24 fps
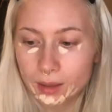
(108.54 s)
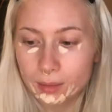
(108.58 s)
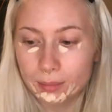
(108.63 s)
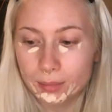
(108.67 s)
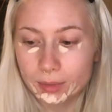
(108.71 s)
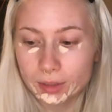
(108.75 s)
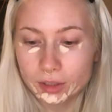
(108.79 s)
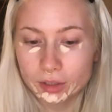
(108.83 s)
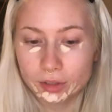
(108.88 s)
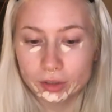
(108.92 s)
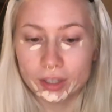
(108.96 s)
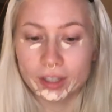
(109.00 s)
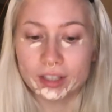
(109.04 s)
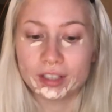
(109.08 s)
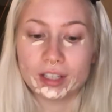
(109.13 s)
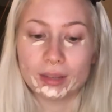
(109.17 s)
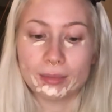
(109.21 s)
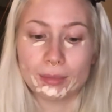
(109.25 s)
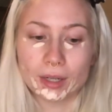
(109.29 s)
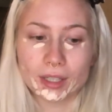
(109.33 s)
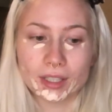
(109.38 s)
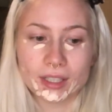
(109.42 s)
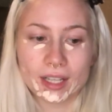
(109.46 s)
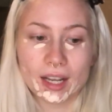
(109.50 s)
Miss
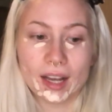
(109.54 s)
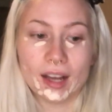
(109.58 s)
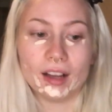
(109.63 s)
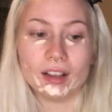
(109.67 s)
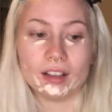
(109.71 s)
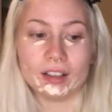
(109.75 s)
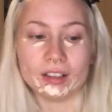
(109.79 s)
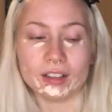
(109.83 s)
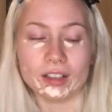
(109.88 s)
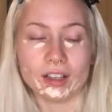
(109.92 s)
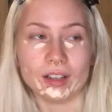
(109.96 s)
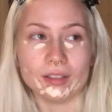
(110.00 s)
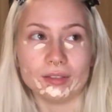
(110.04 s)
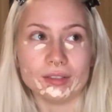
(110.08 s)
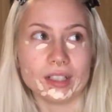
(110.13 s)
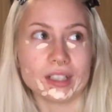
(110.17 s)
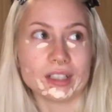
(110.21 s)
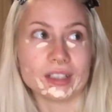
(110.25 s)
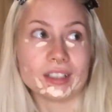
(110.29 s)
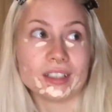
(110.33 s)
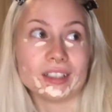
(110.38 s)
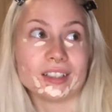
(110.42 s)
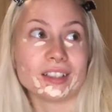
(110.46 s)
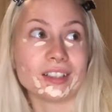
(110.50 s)
Trixie Mattel
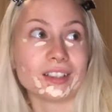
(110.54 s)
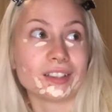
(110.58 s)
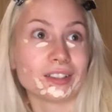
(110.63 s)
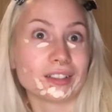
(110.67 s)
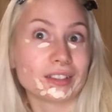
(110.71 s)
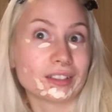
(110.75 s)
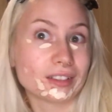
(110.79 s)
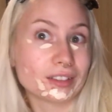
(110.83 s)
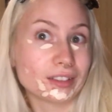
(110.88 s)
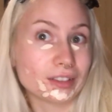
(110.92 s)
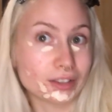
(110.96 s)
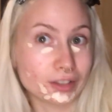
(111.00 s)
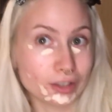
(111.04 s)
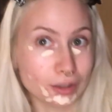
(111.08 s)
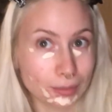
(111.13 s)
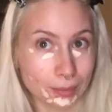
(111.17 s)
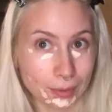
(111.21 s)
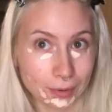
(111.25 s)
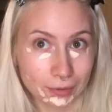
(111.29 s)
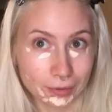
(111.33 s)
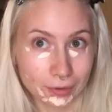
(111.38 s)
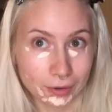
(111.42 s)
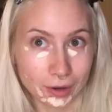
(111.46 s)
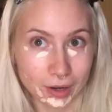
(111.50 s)
obviously does
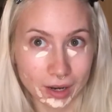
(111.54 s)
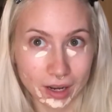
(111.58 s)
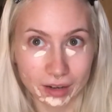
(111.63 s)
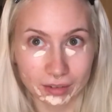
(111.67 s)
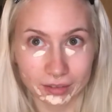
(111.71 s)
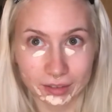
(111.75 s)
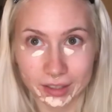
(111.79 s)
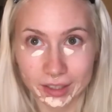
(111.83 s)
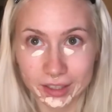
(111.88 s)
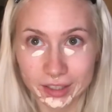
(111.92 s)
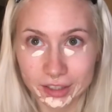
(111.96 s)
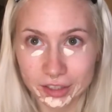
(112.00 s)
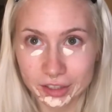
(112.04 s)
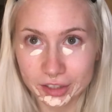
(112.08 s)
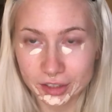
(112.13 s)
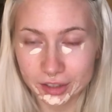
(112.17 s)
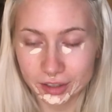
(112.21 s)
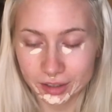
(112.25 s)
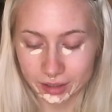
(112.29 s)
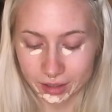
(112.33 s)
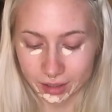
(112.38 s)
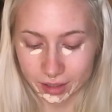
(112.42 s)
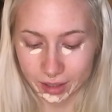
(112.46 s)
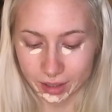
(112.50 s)
super full coverage.
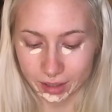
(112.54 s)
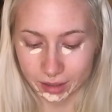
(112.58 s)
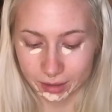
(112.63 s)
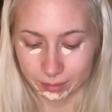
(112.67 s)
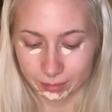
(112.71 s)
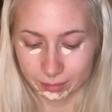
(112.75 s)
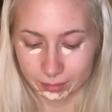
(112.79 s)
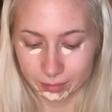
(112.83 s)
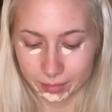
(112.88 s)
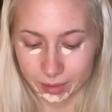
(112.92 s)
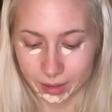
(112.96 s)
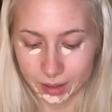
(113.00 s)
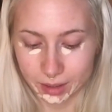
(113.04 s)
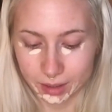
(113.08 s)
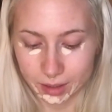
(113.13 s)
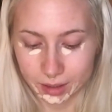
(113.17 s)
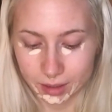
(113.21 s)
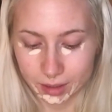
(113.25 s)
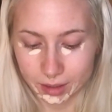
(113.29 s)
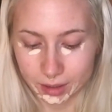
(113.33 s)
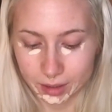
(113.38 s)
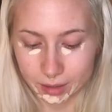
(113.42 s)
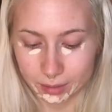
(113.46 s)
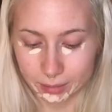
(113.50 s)

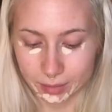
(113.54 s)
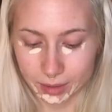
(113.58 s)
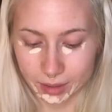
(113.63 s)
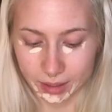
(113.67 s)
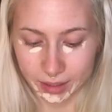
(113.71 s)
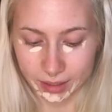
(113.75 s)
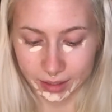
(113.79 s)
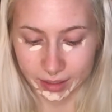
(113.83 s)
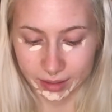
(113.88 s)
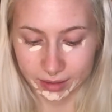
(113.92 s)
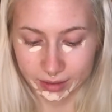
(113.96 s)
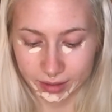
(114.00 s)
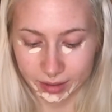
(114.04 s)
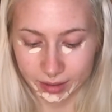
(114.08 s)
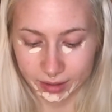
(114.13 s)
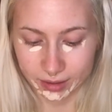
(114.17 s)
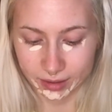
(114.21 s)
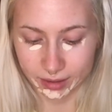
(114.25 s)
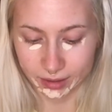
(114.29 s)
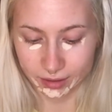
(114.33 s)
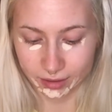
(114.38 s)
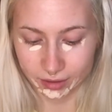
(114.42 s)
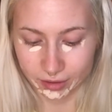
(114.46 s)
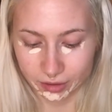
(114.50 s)
But like I
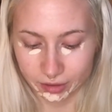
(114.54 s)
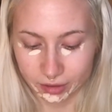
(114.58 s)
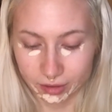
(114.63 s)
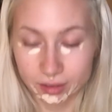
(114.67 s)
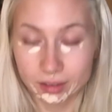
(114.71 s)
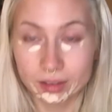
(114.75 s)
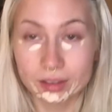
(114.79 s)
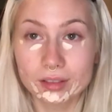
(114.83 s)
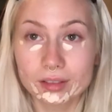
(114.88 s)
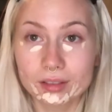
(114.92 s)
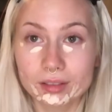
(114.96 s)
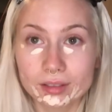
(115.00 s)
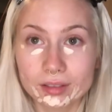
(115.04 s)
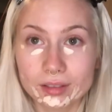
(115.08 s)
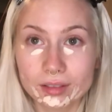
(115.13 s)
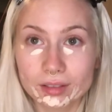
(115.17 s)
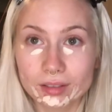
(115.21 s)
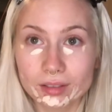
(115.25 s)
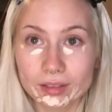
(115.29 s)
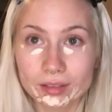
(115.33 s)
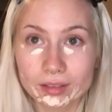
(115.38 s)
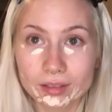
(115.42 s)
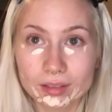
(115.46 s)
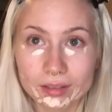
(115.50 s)
said, this is
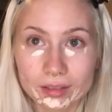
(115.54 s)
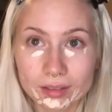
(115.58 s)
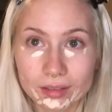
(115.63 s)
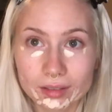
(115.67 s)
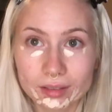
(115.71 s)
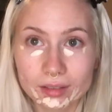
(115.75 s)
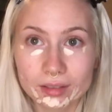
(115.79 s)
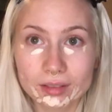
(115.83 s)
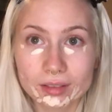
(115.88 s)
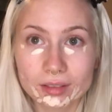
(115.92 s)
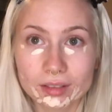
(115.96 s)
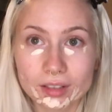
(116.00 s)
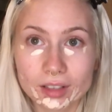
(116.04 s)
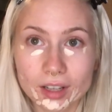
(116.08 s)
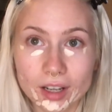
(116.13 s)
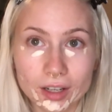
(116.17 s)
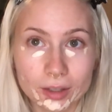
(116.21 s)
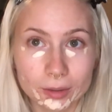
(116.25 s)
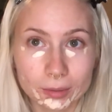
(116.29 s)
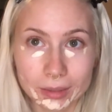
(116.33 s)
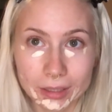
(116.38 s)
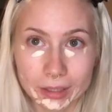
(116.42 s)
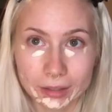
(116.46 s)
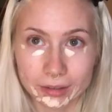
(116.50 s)

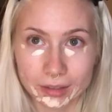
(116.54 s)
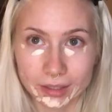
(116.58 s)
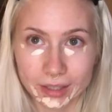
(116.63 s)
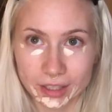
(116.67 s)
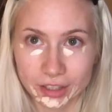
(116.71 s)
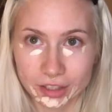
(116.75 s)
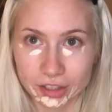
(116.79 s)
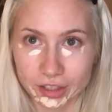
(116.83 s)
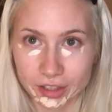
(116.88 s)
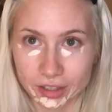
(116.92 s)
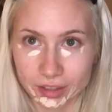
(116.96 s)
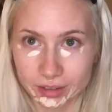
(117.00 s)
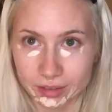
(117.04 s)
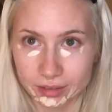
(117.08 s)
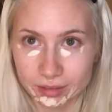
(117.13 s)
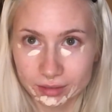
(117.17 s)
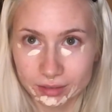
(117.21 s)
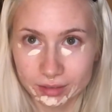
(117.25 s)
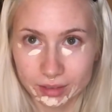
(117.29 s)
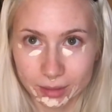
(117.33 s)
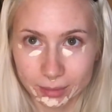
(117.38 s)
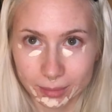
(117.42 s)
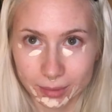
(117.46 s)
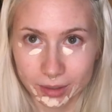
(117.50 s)
not a recreation.
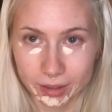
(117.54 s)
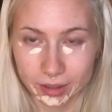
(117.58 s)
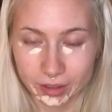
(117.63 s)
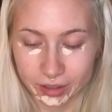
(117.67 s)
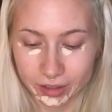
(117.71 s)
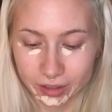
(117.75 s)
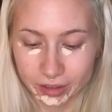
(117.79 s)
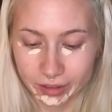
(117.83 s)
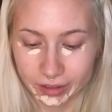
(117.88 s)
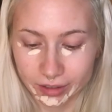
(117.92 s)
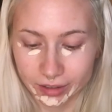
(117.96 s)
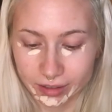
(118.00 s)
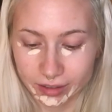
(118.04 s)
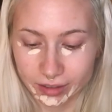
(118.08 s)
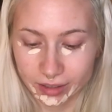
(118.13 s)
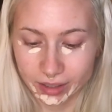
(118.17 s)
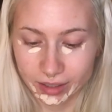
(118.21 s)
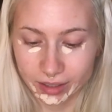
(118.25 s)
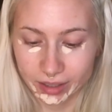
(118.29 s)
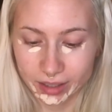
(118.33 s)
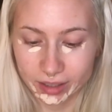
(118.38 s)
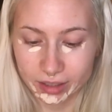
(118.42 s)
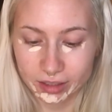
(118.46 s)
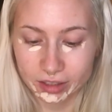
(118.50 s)
Oh my gosh, I look
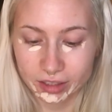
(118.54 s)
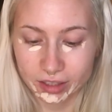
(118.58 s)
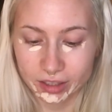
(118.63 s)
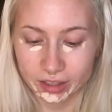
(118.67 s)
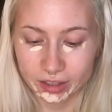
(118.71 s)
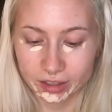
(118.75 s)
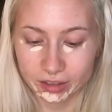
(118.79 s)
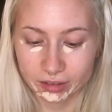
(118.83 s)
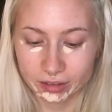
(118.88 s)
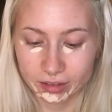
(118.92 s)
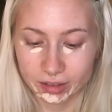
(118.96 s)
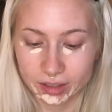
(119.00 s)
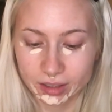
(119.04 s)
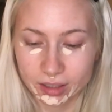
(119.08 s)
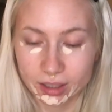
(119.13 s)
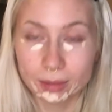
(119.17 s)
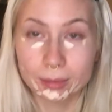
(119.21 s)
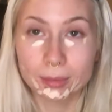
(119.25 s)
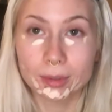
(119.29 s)
insane. Actually, do you know what?